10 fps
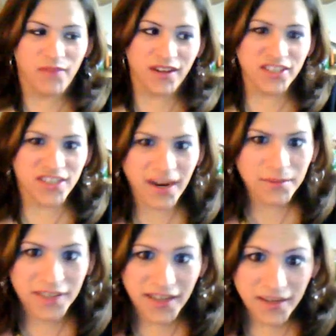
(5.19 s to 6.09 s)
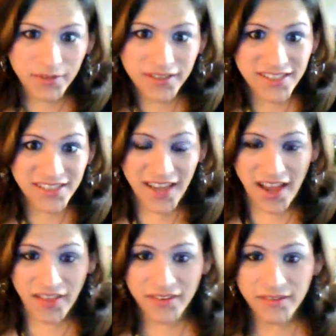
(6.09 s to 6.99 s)
much time to kind of put this
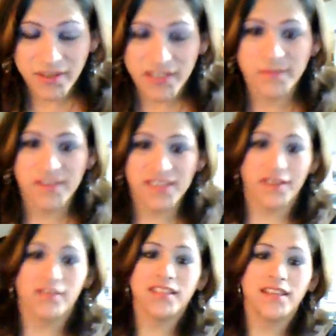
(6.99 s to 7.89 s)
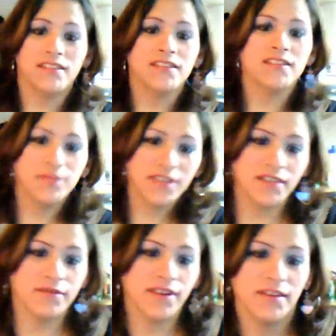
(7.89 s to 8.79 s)
together, but it's me, Sour Skittles. I'm
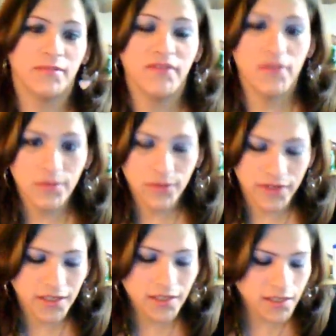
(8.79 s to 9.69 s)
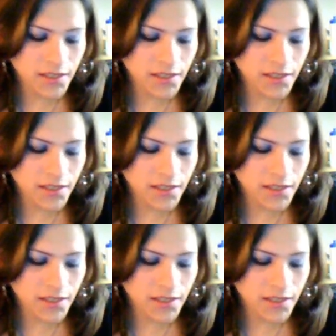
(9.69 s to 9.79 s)
getting ready before work.